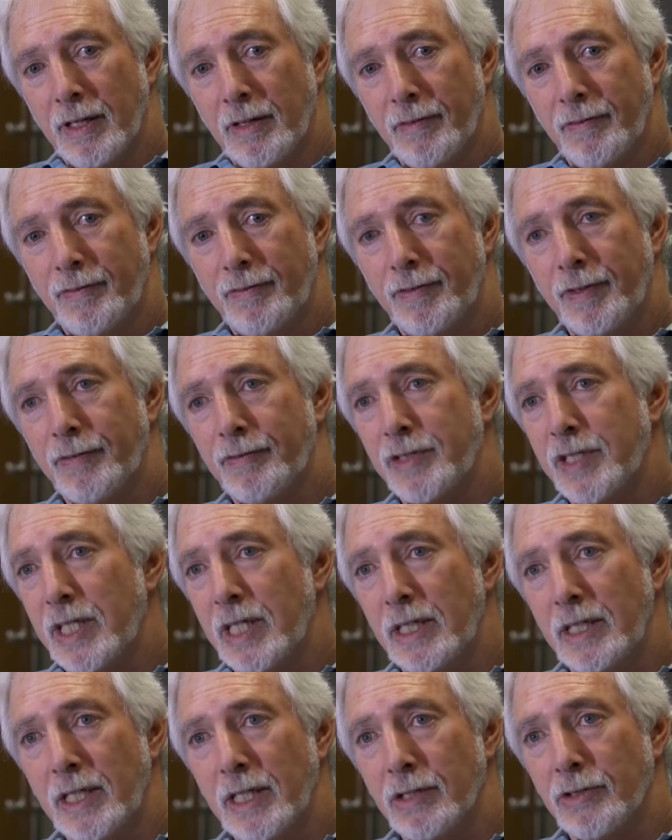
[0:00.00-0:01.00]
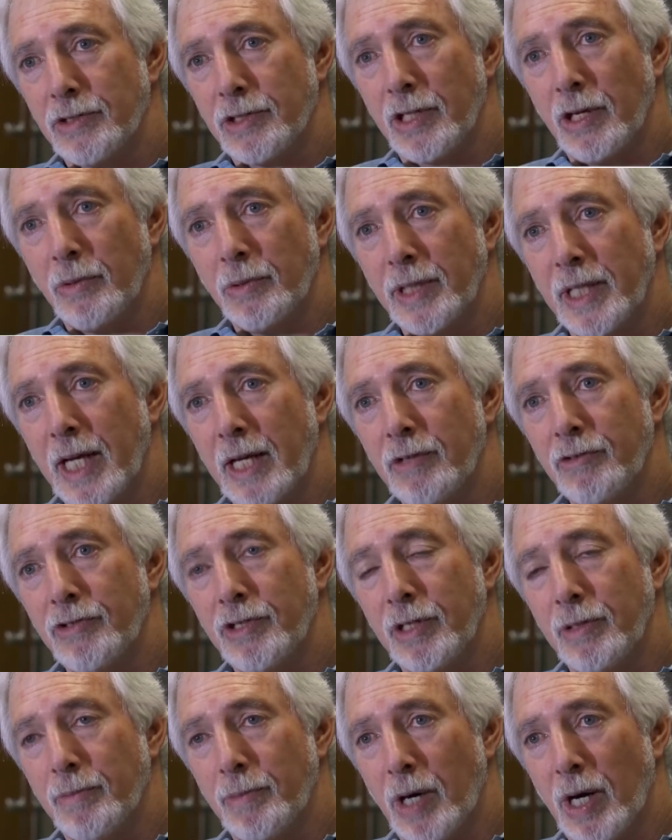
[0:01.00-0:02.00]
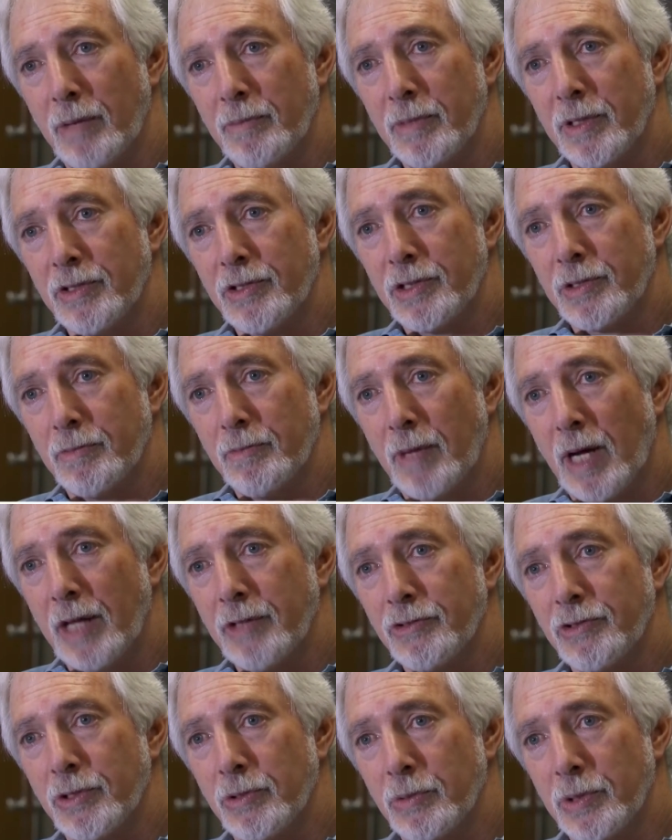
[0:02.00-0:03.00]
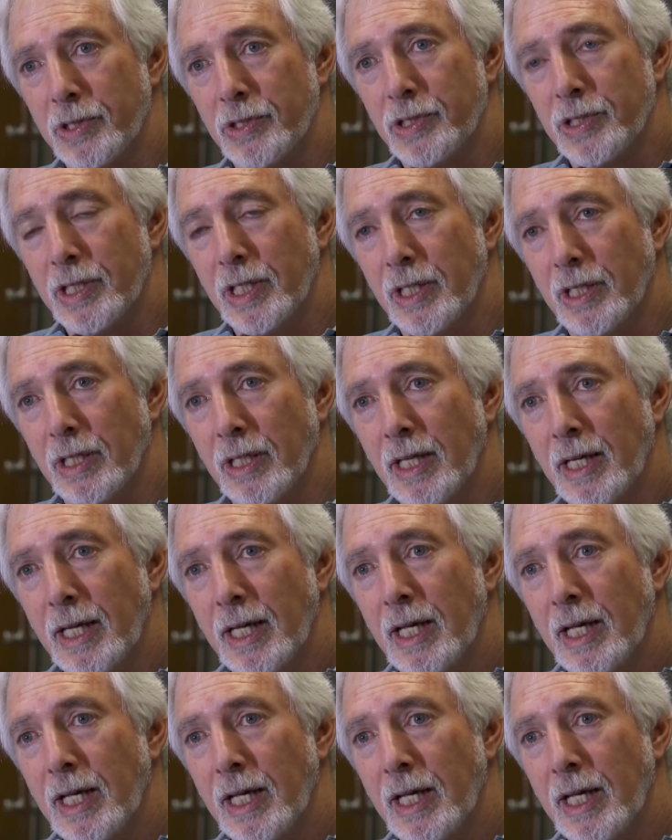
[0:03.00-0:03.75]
15 years ago when the Energy Department's mantra was still